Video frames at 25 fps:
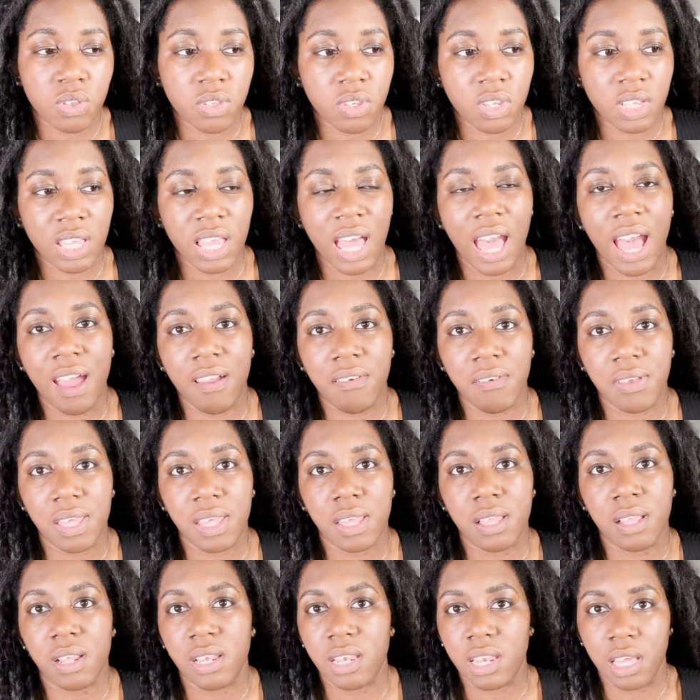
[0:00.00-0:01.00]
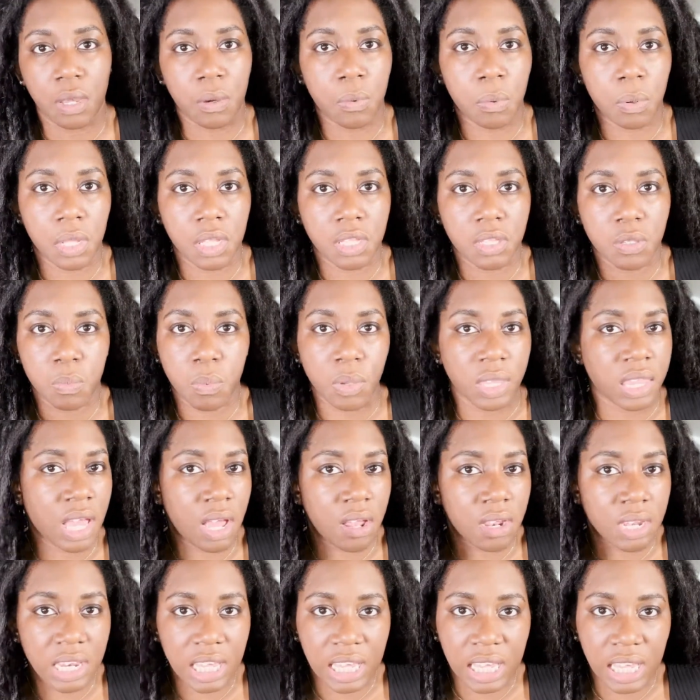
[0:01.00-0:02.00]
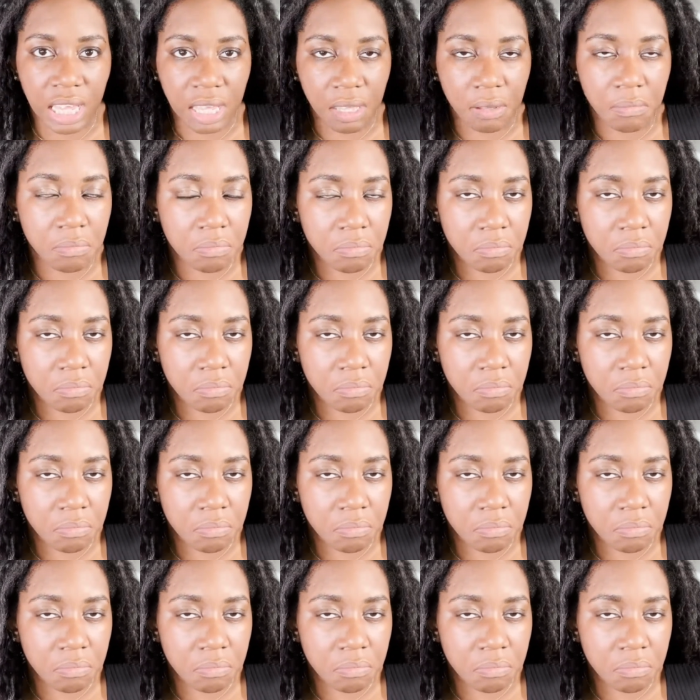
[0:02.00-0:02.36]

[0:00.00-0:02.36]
to carry liquids without leaking.